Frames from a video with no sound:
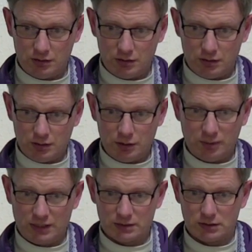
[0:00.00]
in the
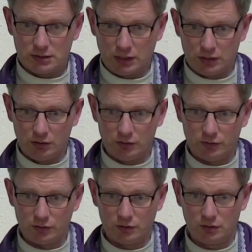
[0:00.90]
past. And all of
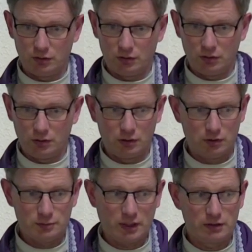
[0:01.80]
her hurts,
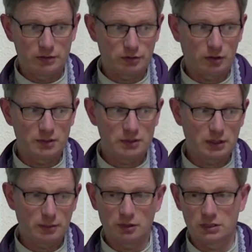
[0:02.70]
pains, traumas,
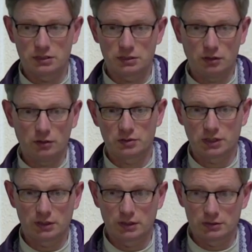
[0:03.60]
separations, all those kind of
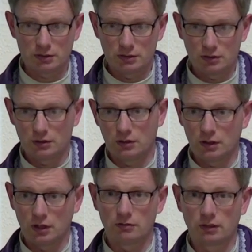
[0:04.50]
things
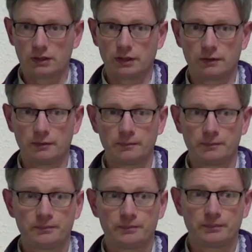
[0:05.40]
are right there.
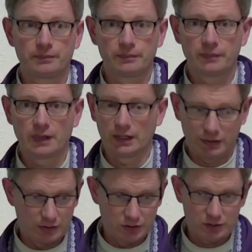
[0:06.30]
Like
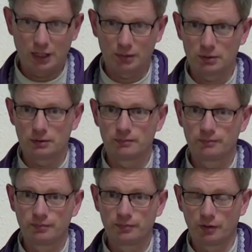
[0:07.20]
they just happened.
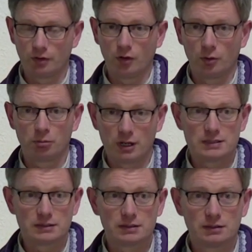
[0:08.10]
They're all
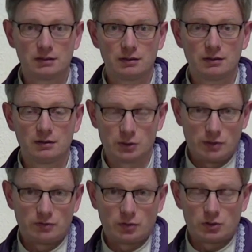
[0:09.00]
present. So
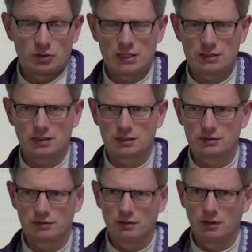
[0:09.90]
even though she has this
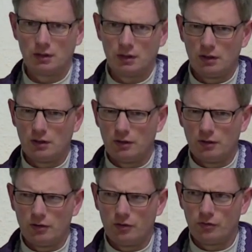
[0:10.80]

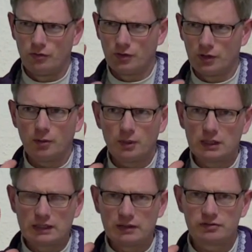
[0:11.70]
phenomenal
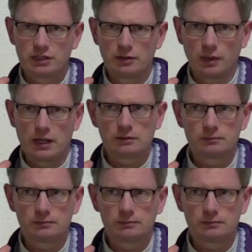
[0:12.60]
gift in a way,